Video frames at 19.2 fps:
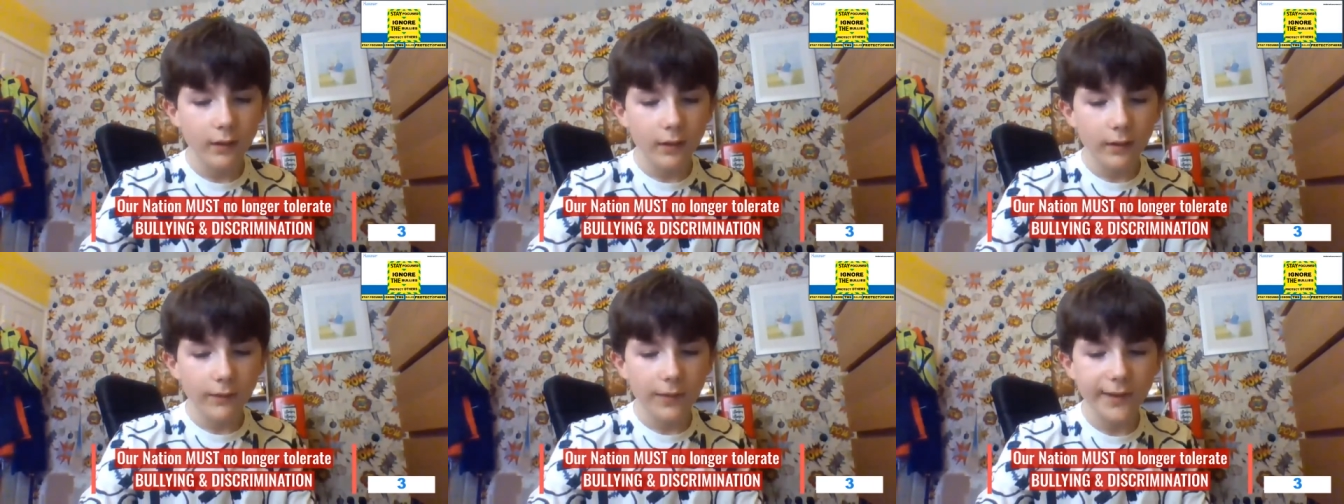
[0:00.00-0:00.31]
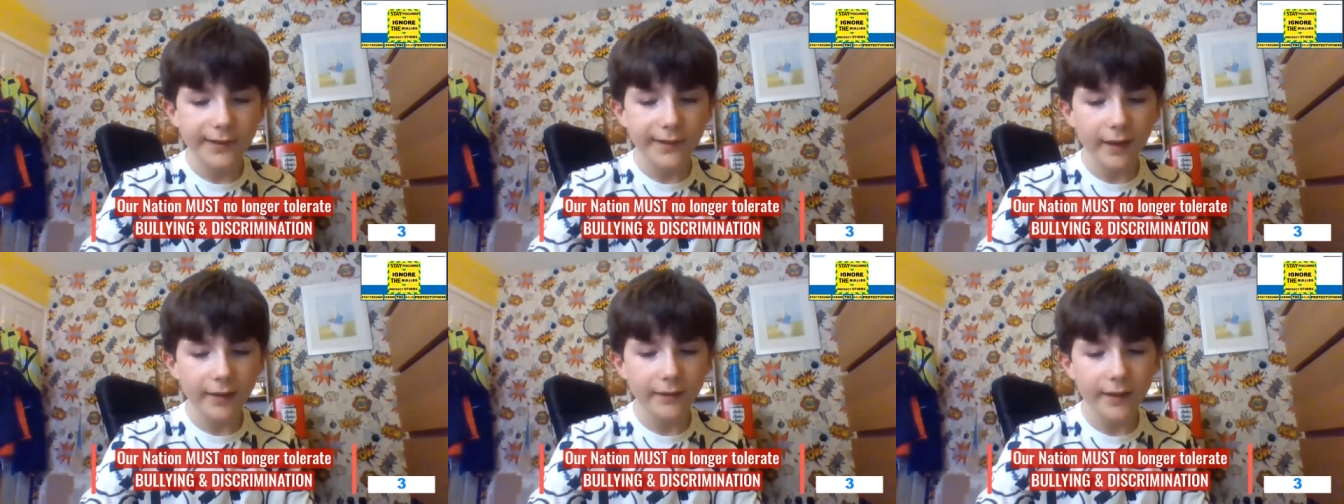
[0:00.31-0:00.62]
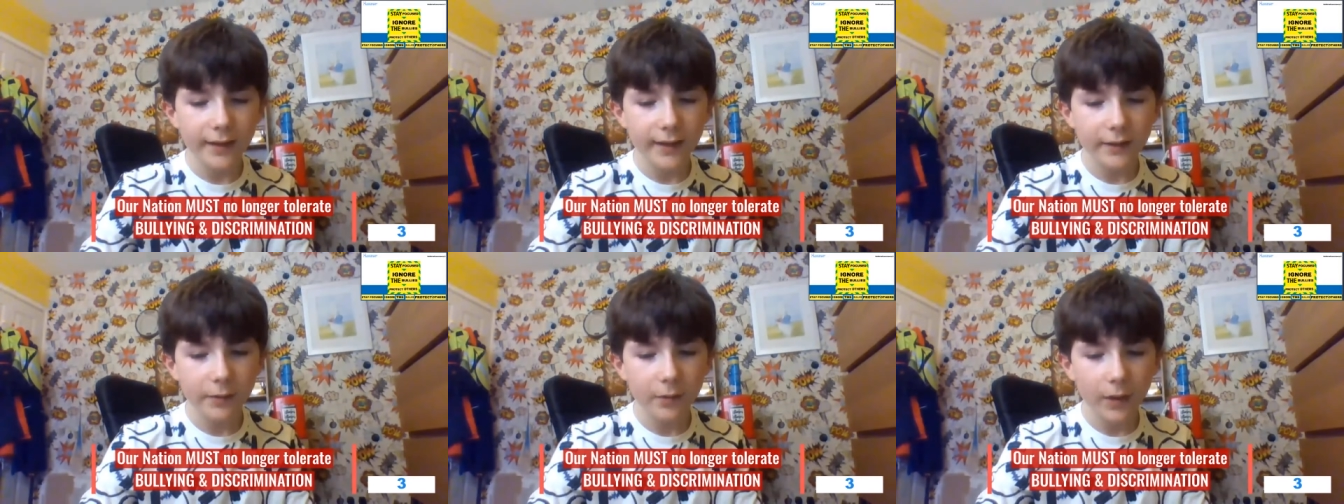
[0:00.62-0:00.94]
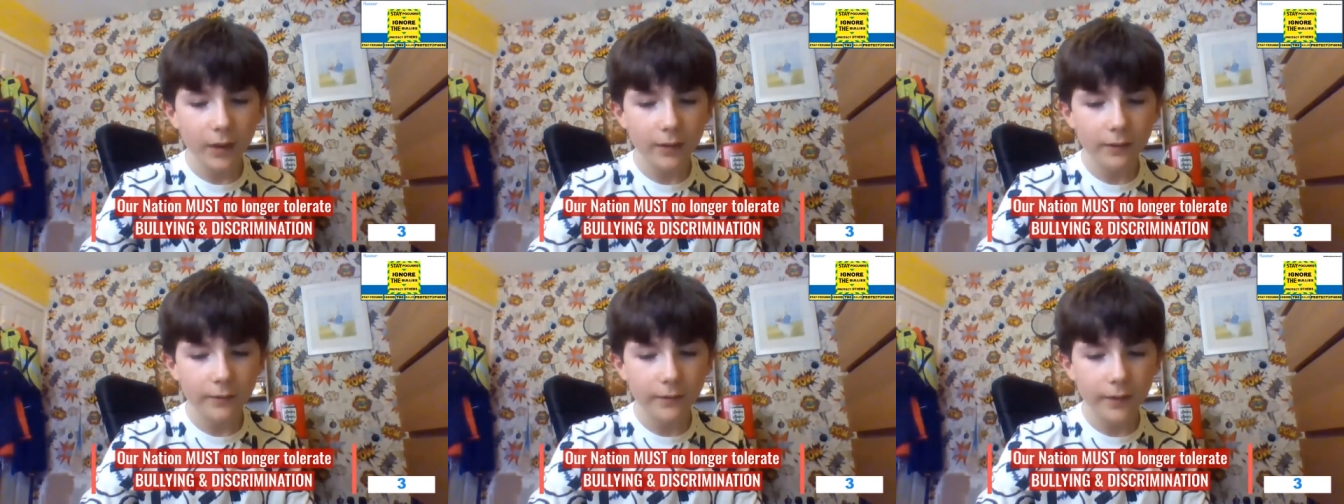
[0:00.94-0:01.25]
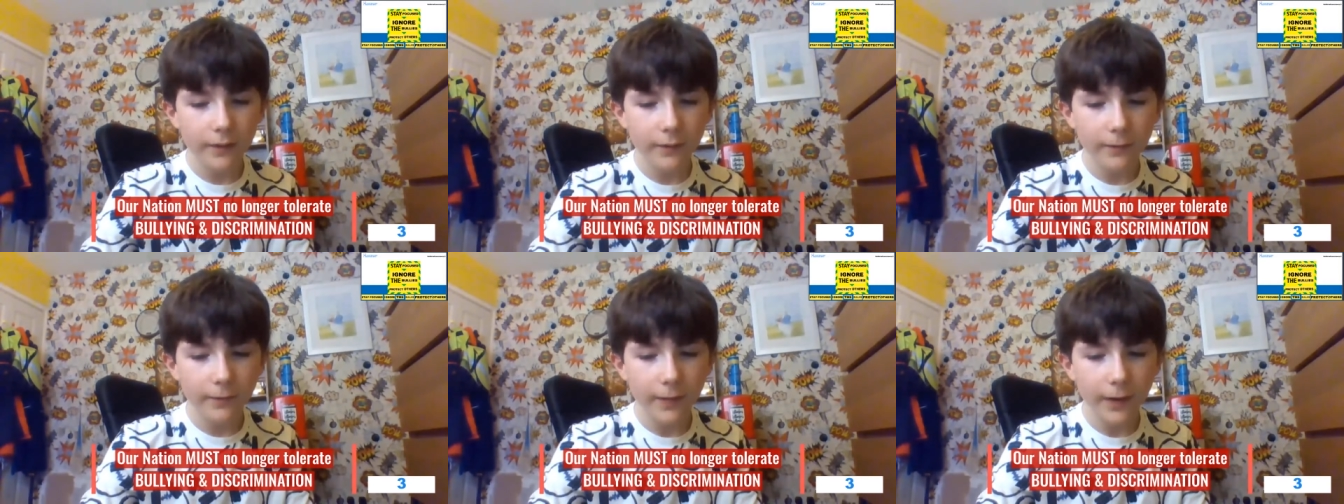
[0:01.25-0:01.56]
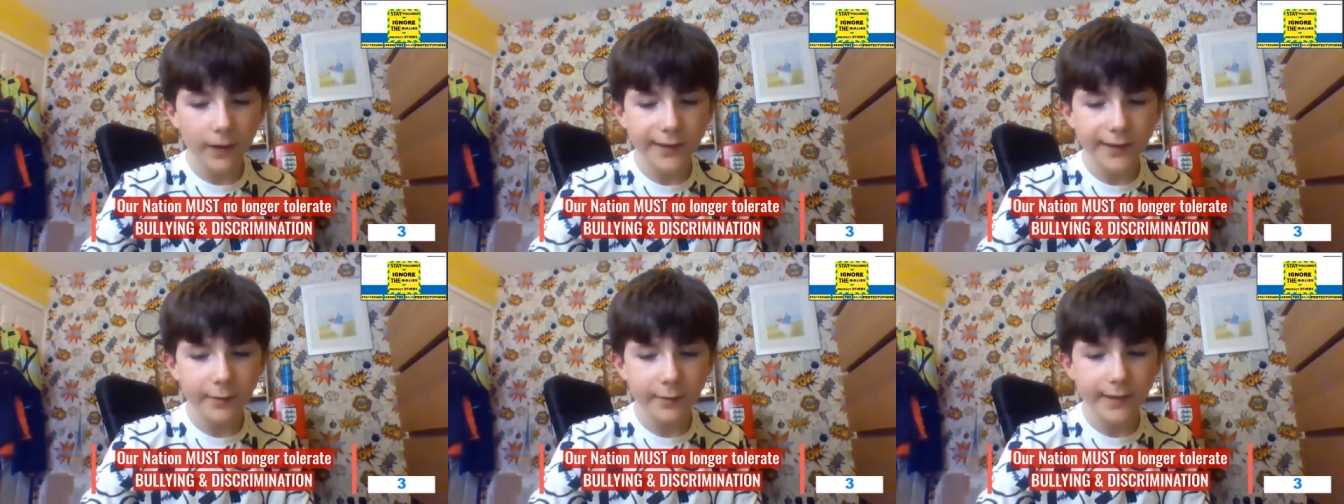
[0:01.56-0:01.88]
The study is one of the
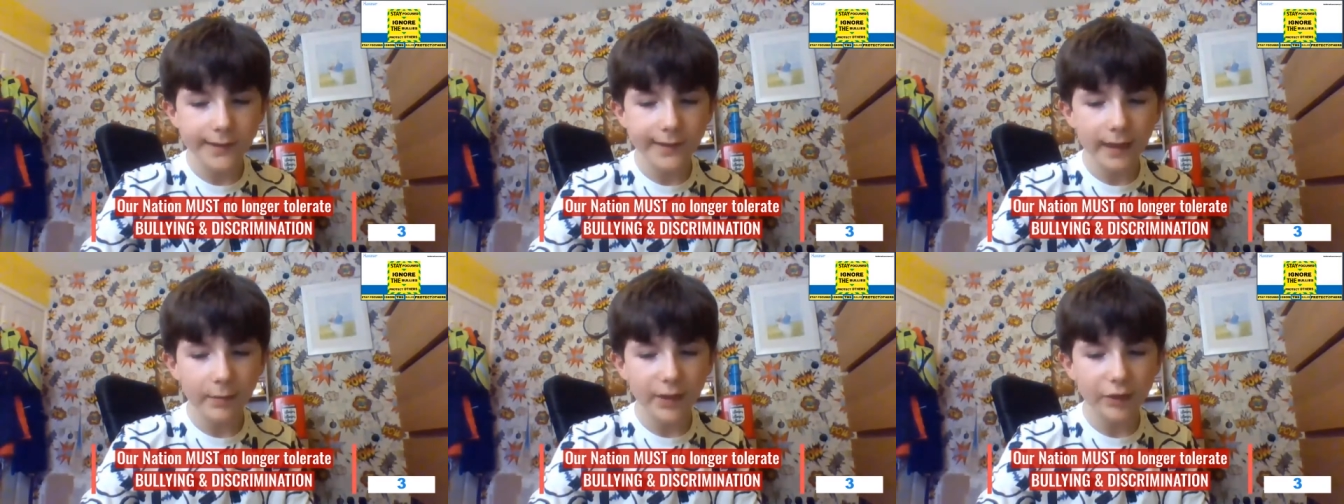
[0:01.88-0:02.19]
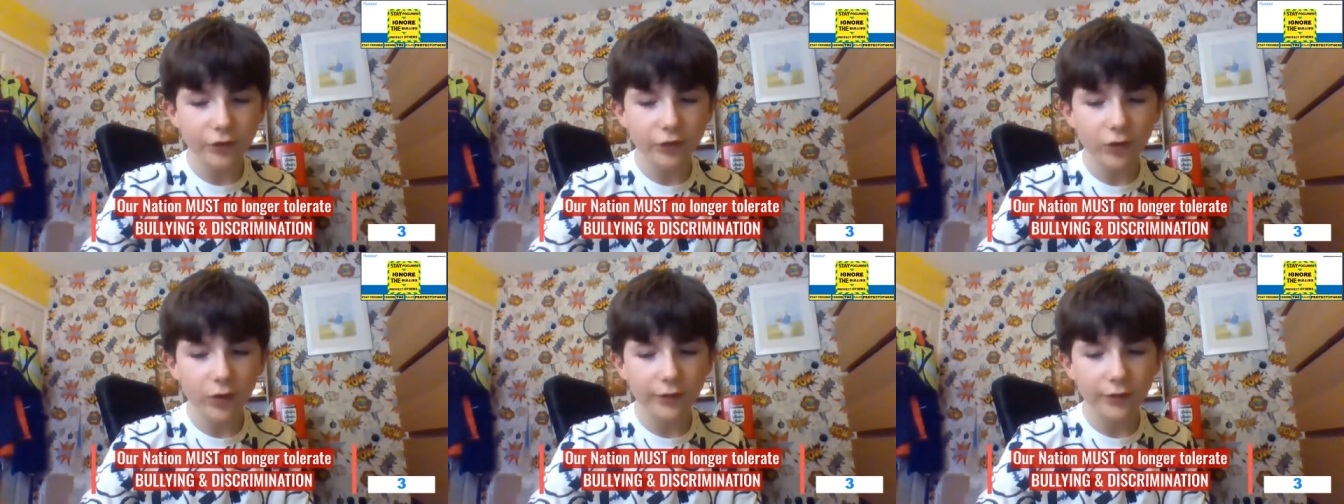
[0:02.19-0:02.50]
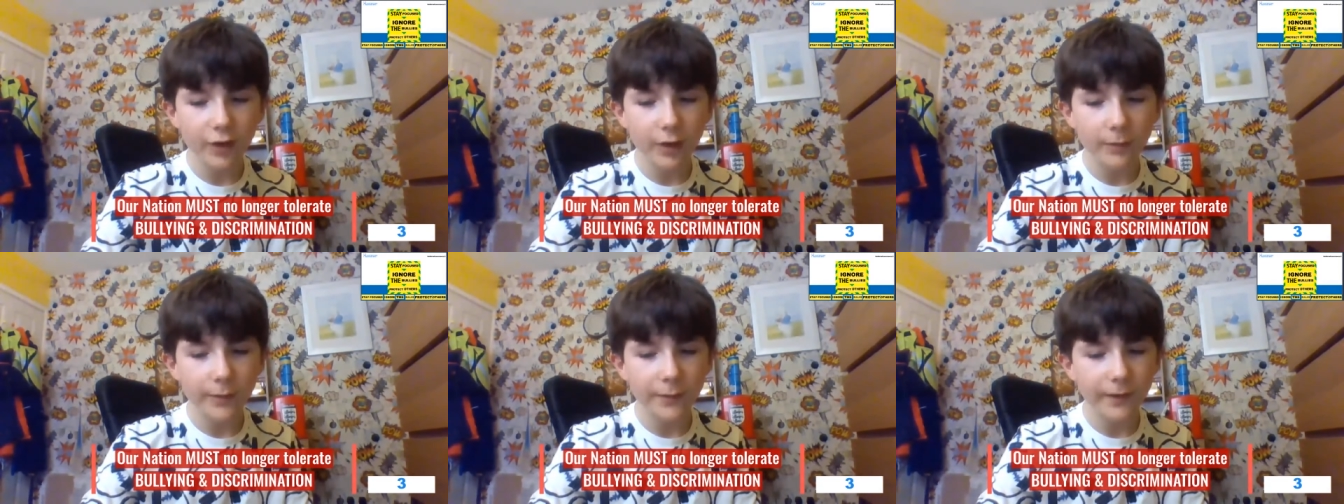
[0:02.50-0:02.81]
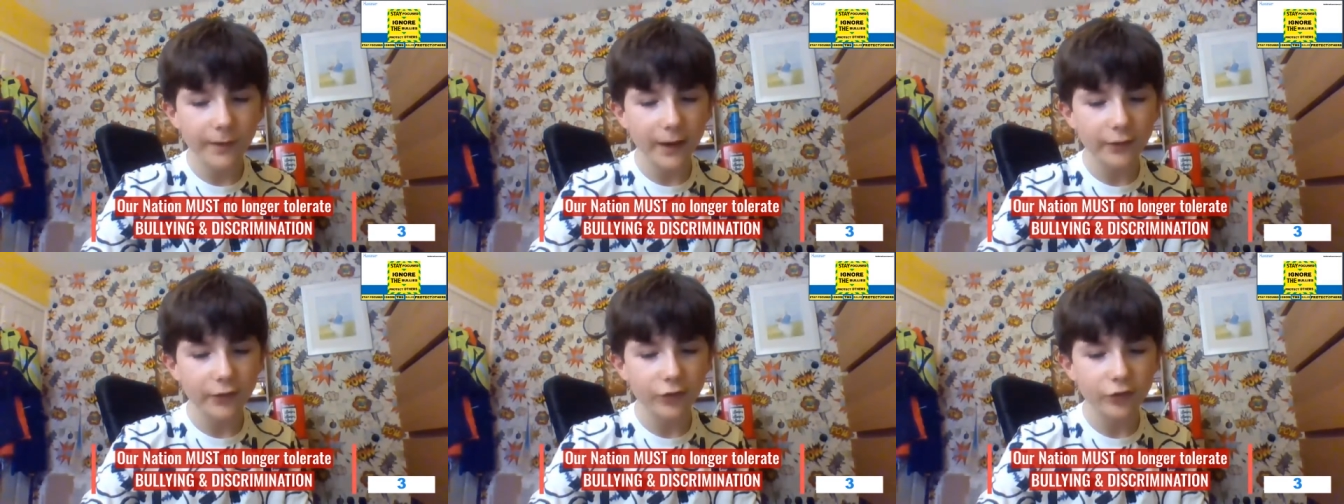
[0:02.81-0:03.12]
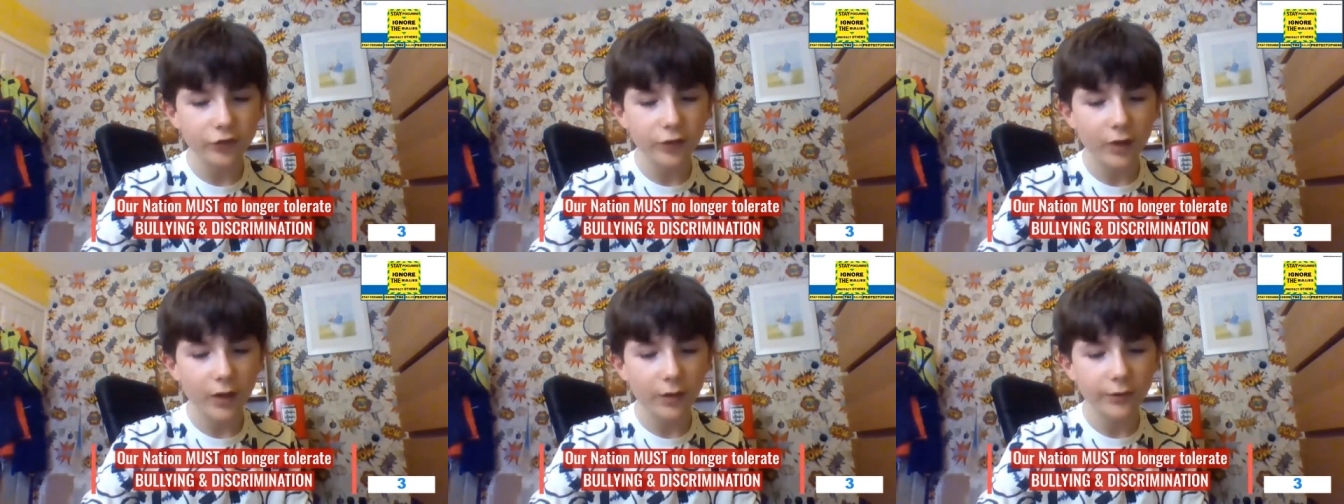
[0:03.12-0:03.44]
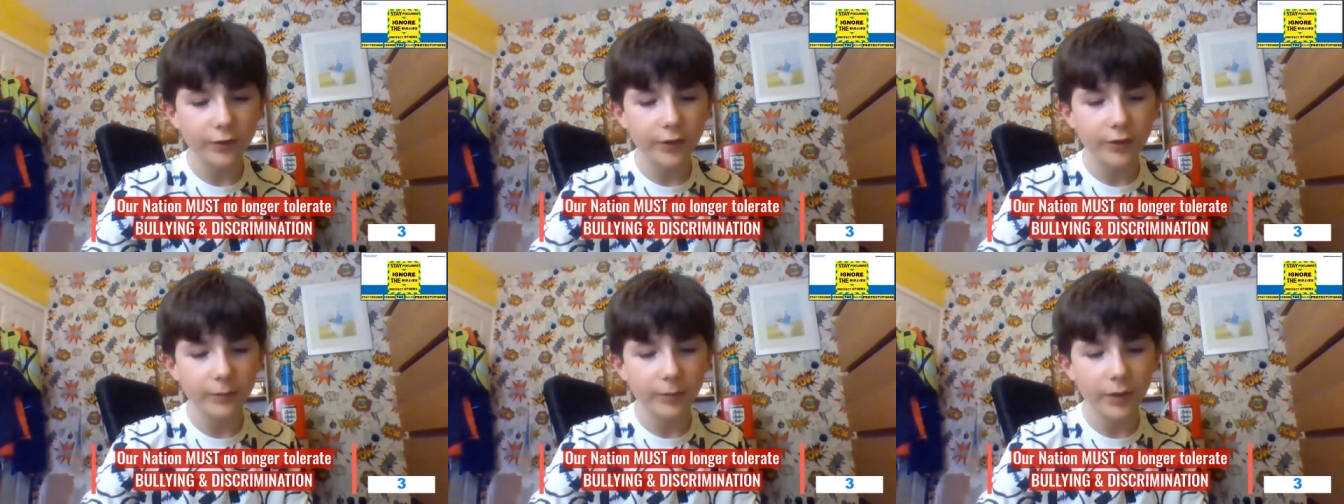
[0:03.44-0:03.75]
first to establish long-term effects on
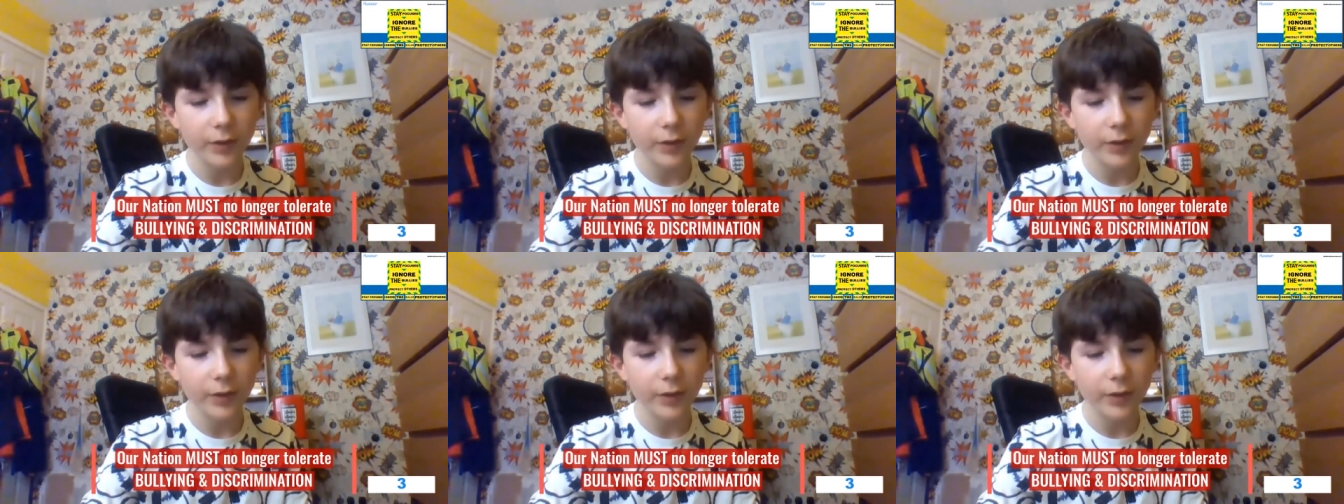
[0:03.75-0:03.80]
childhood